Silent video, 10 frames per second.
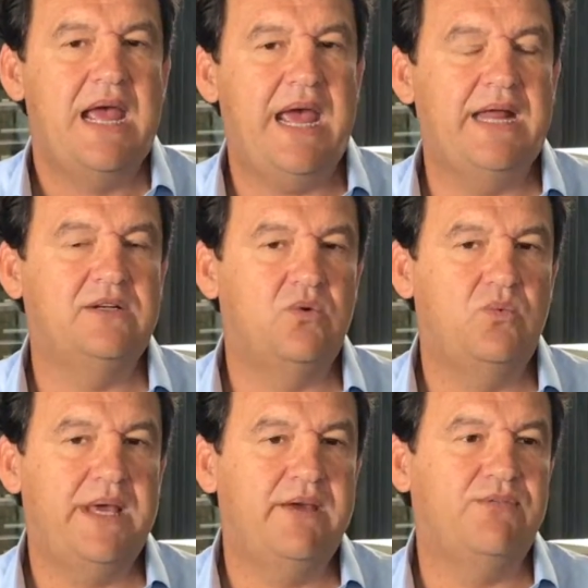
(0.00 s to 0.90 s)
And
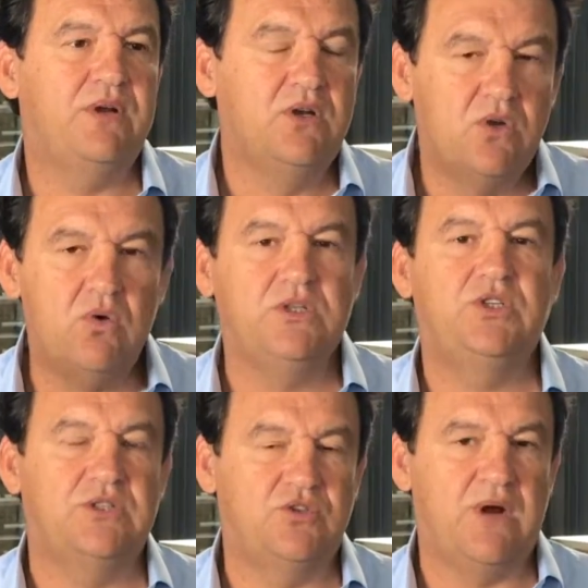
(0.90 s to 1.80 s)
we've
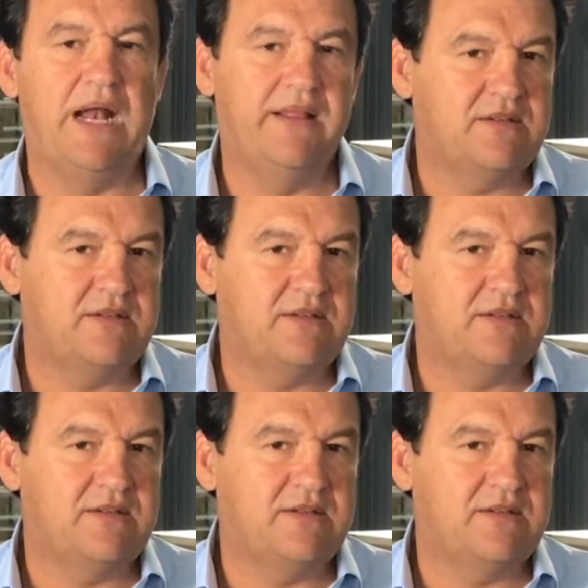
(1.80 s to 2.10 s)
launched Australia.